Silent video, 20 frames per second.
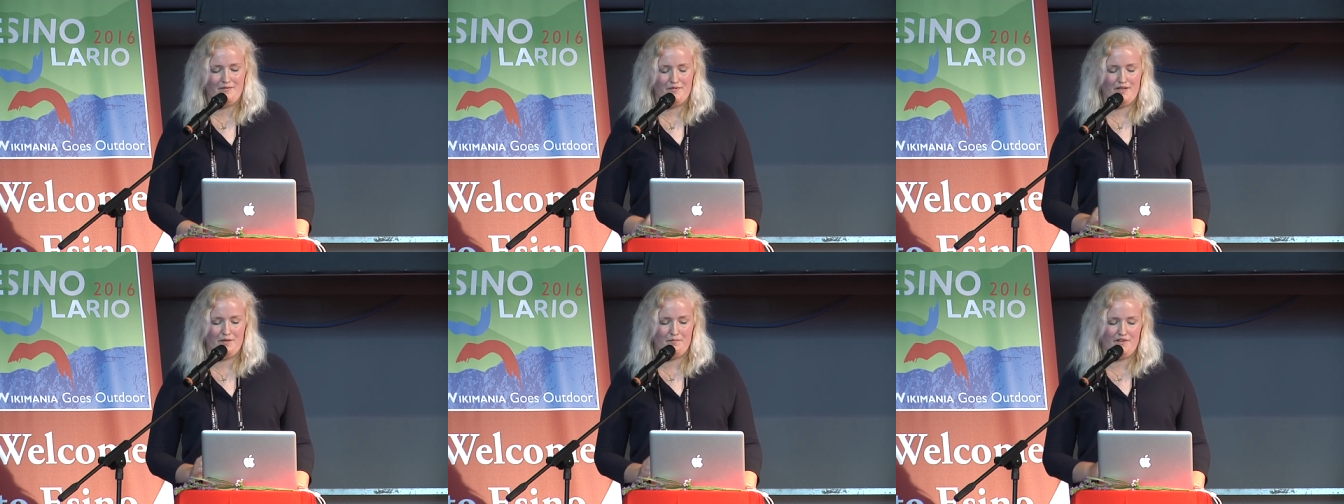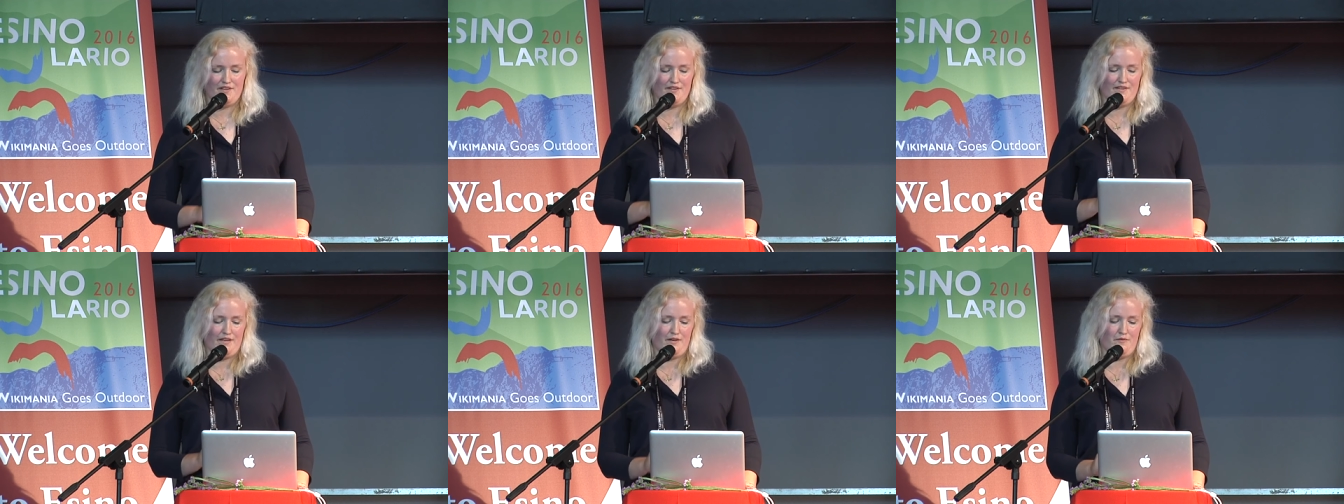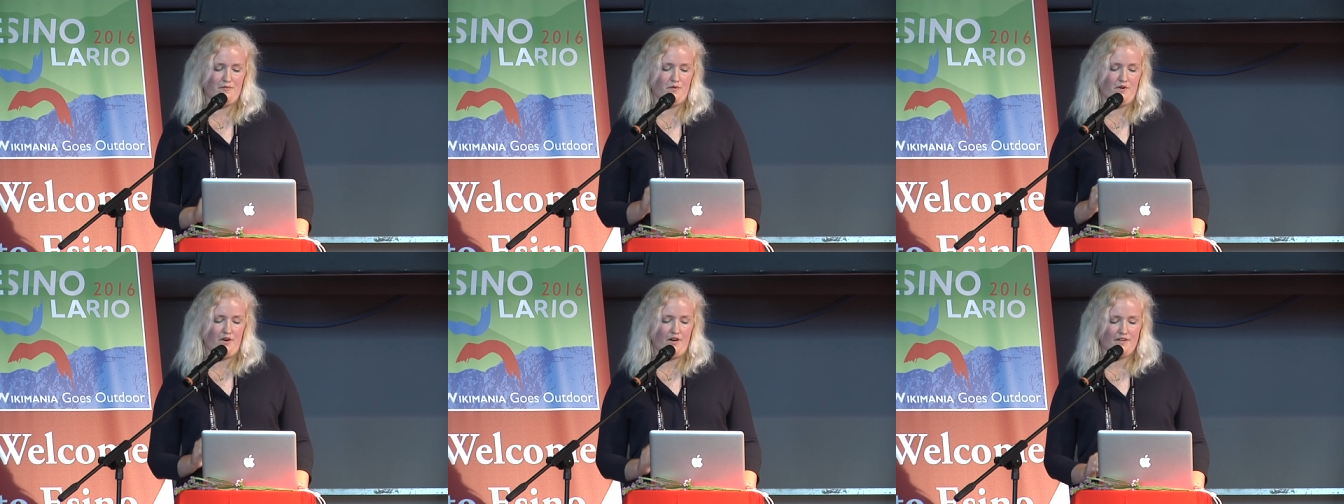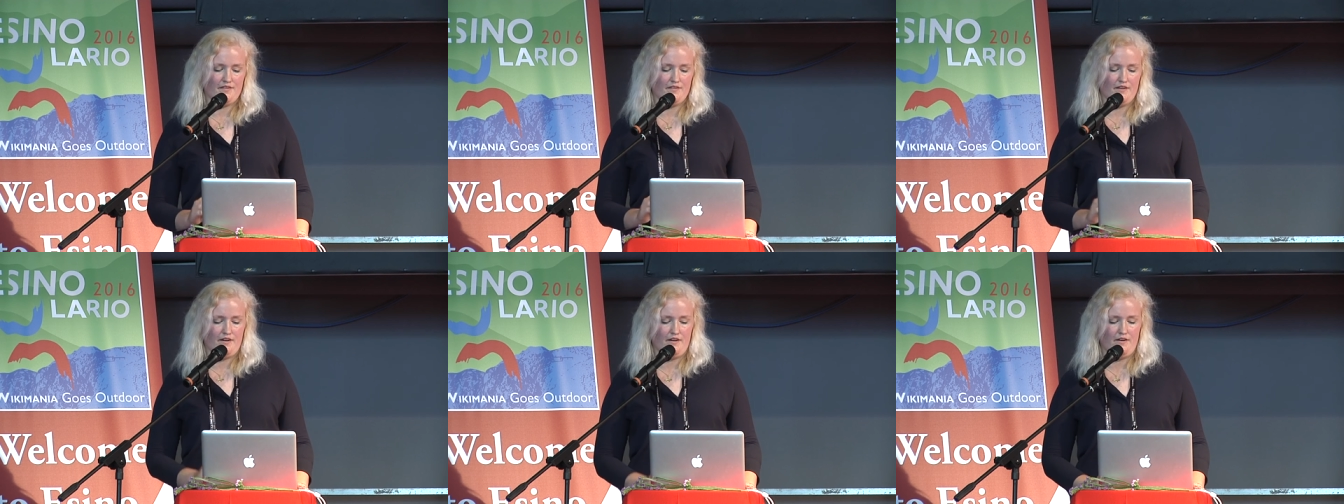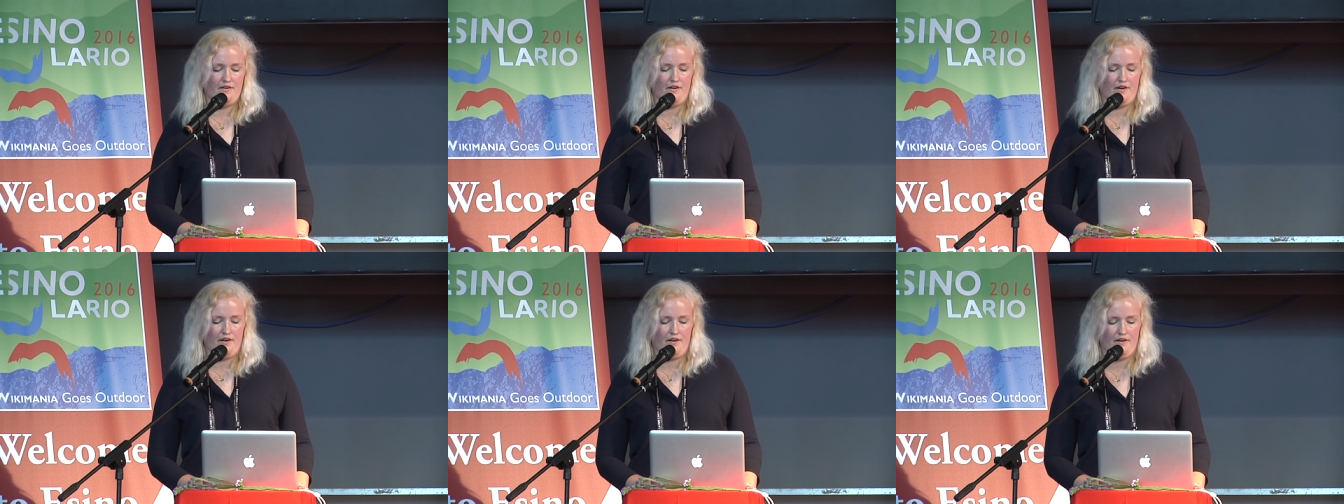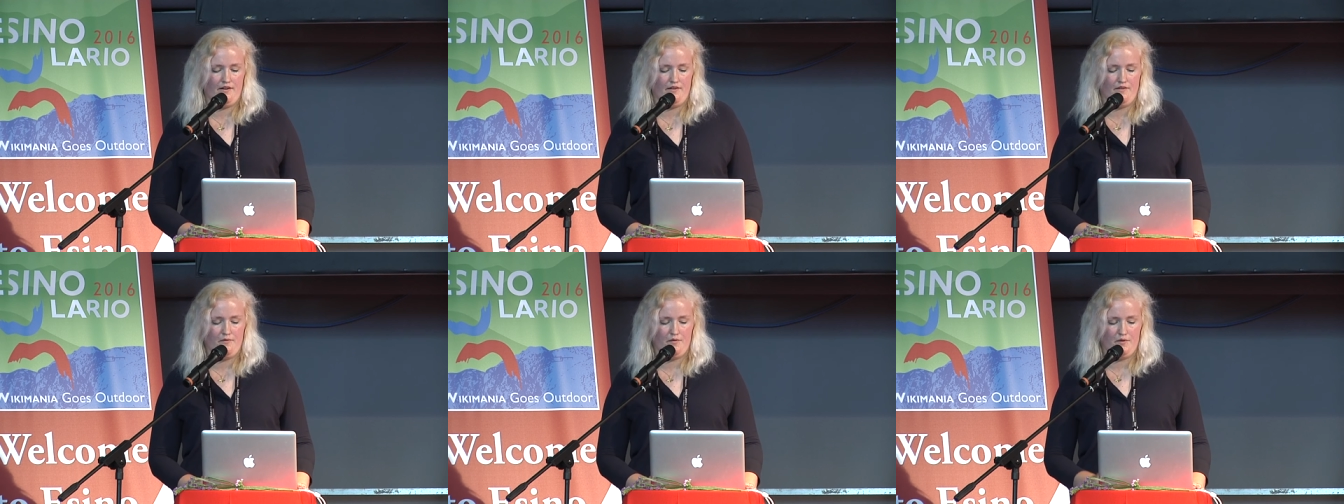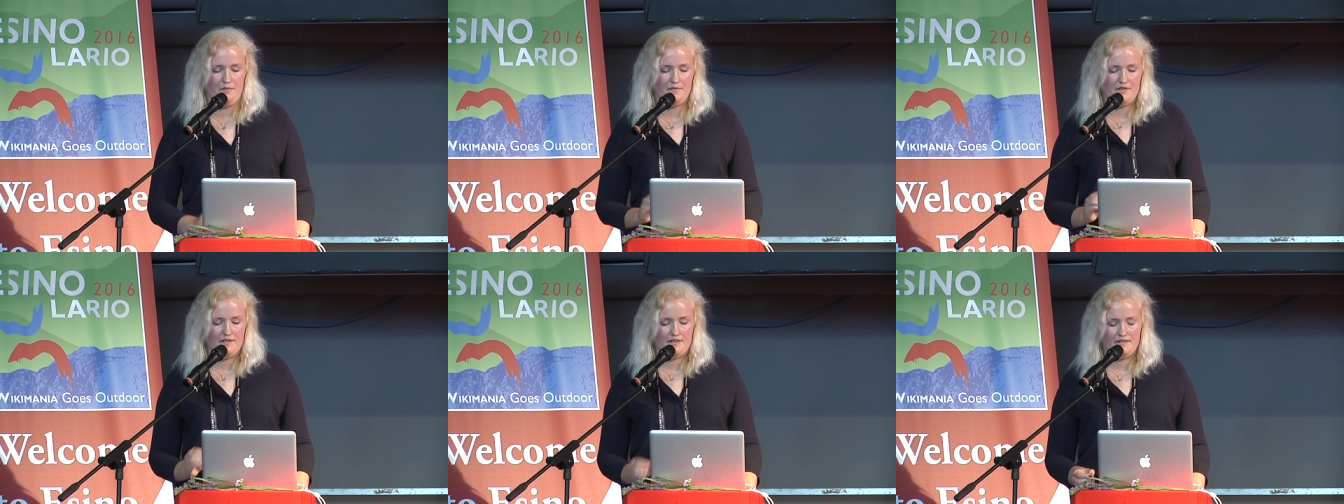people that work there are
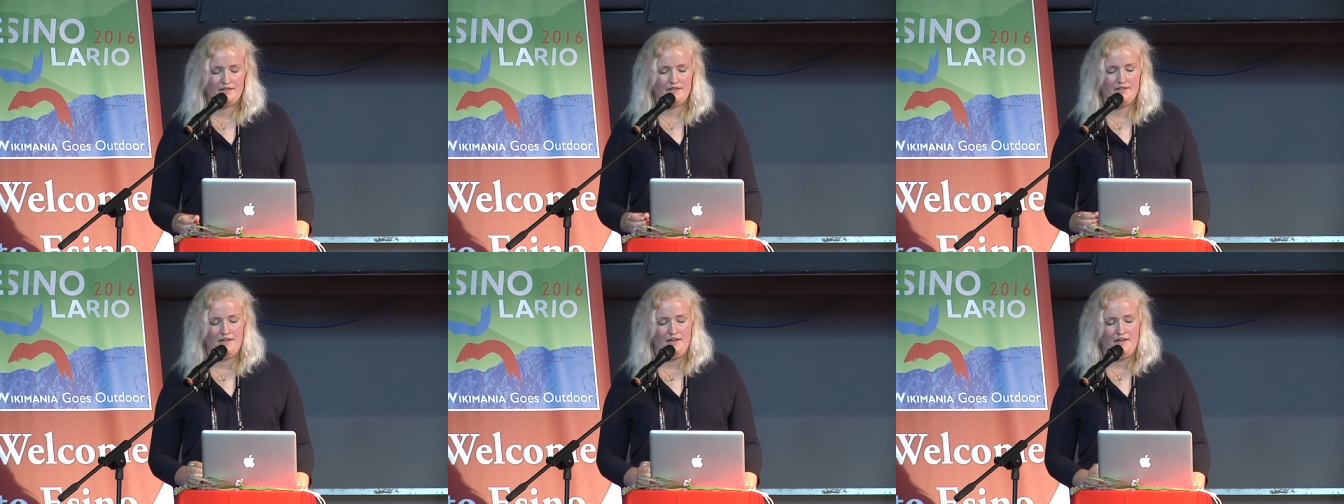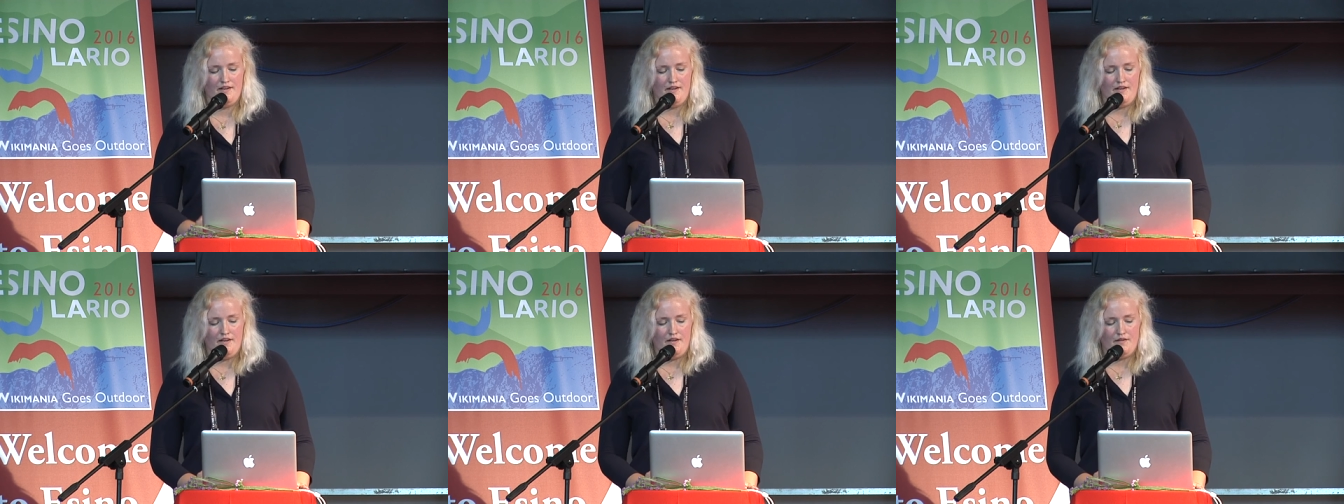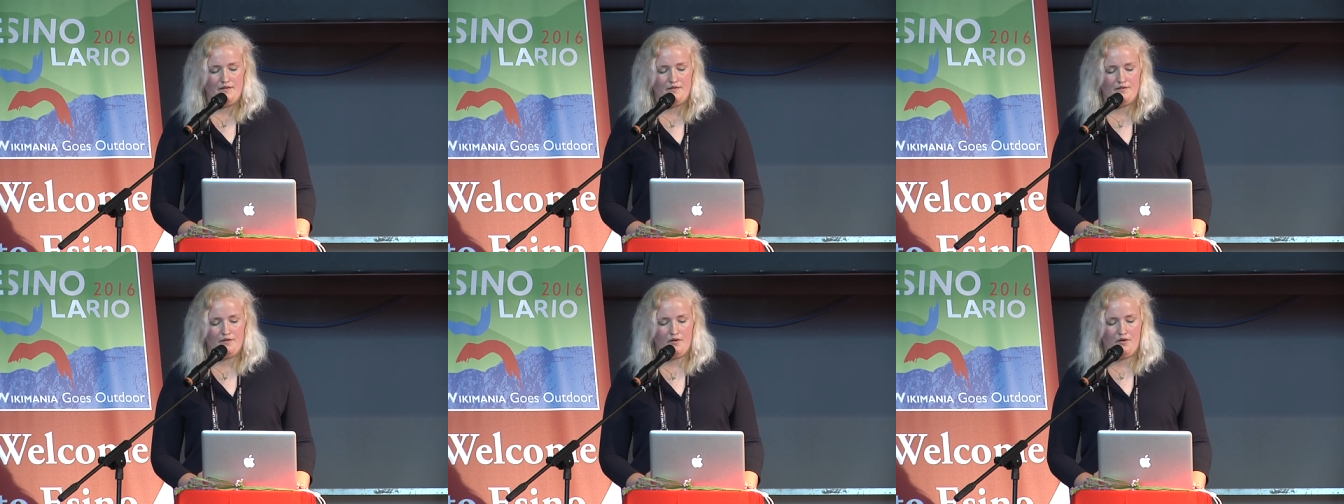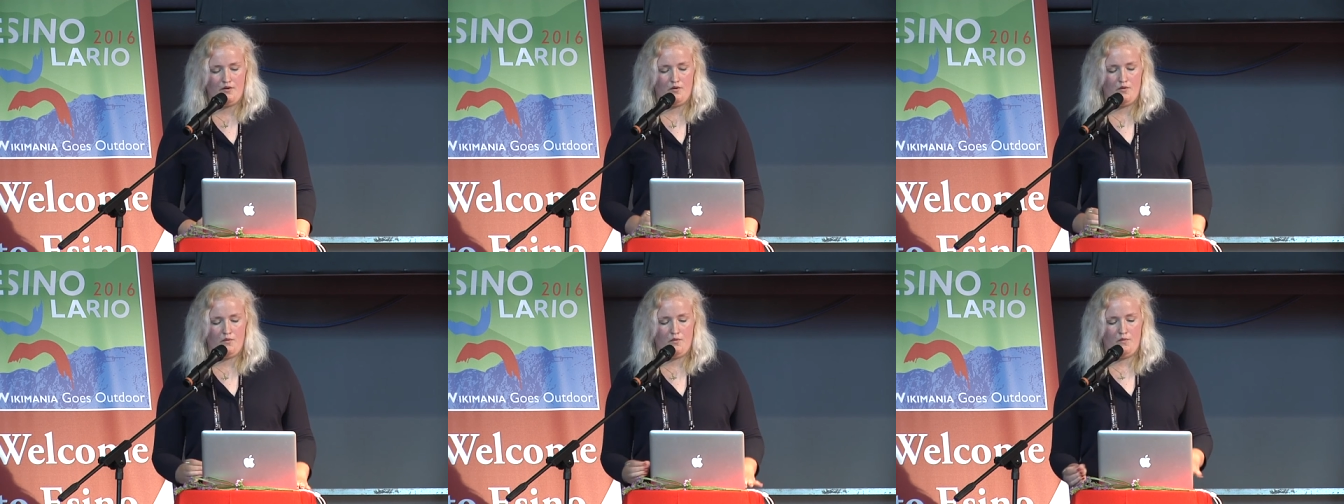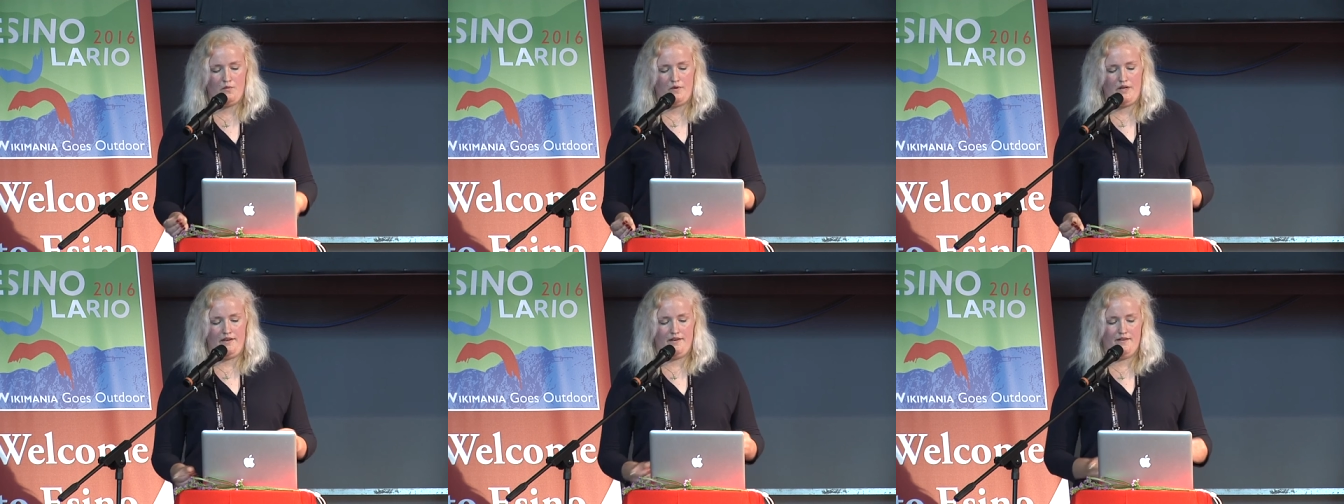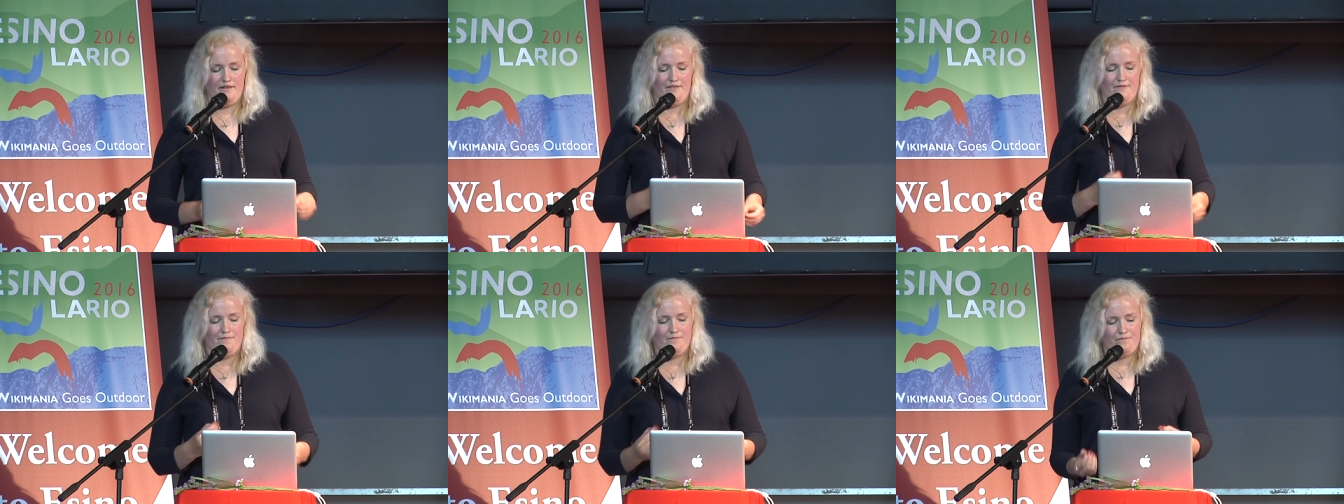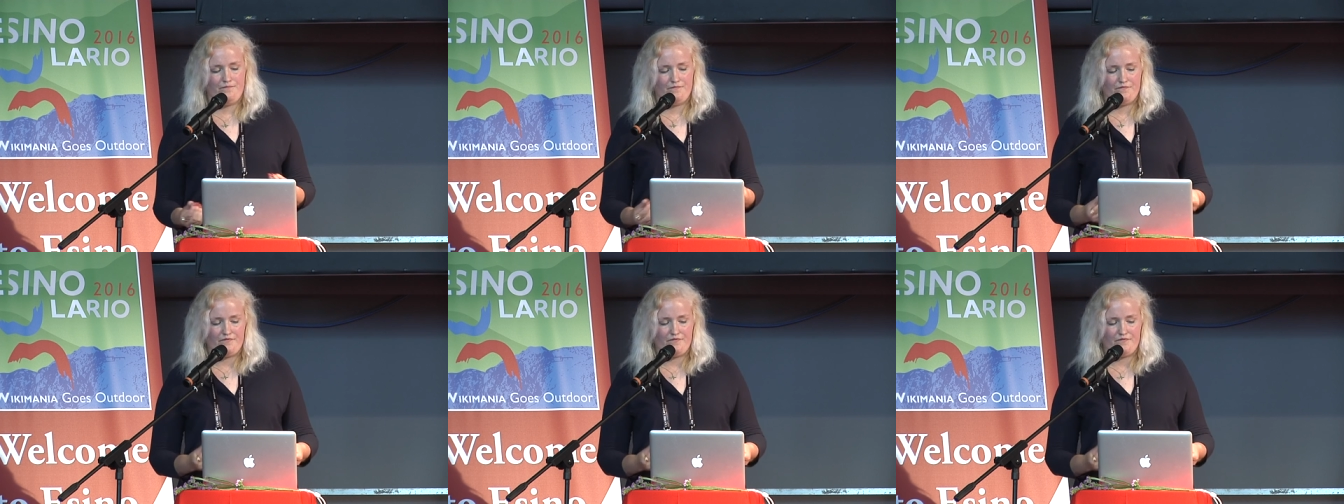women. So when